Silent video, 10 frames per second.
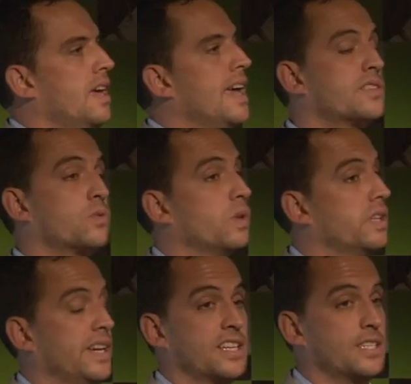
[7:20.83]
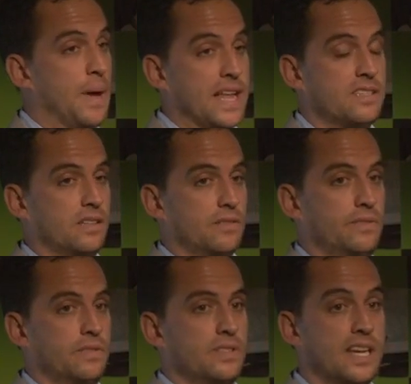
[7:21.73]
it's really expensive
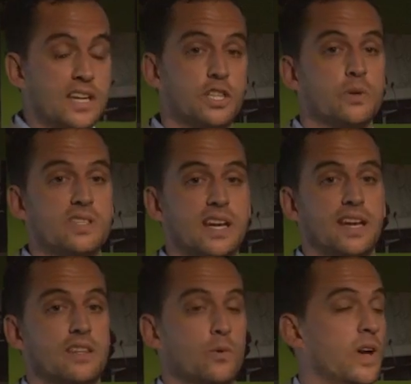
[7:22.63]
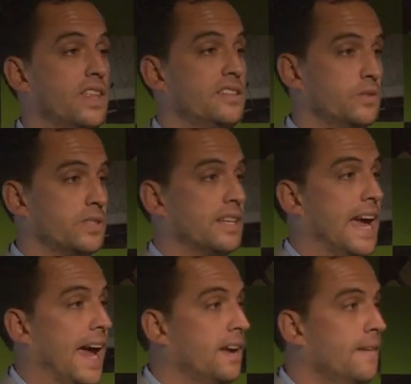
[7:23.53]
to issue a ticket the way they do
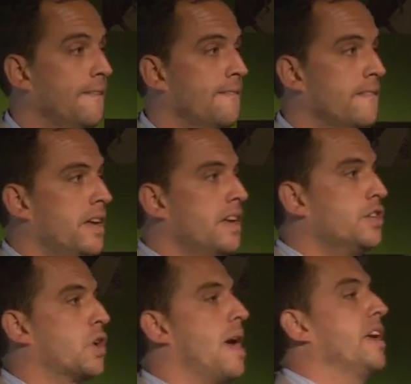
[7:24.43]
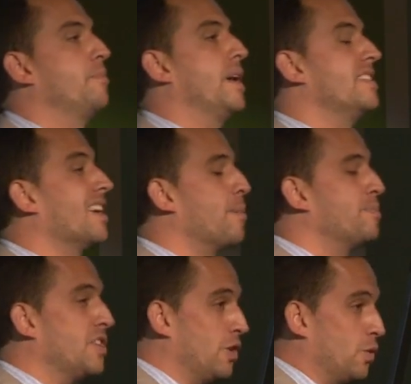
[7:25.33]
today. TriMet pays
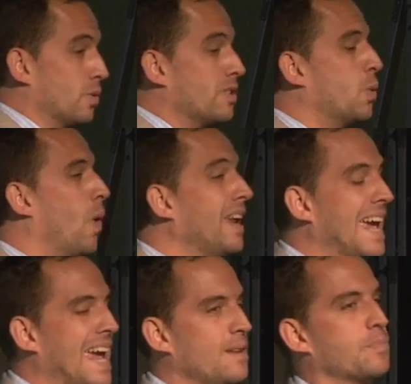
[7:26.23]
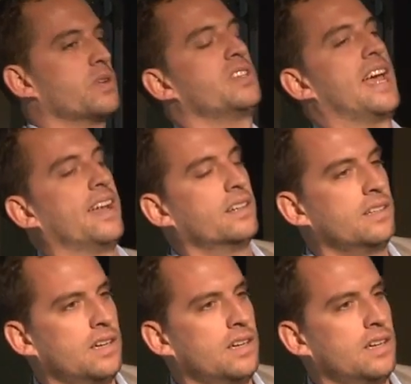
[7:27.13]
up to twenty-eight percent